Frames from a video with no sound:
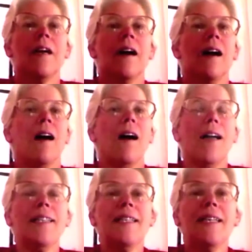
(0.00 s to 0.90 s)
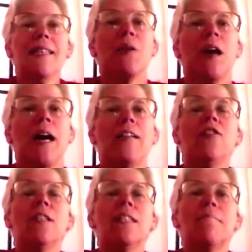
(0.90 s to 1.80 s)
I did. I looked
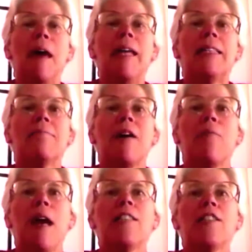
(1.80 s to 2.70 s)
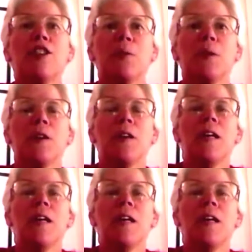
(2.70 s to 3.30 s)
at men as my rescuer.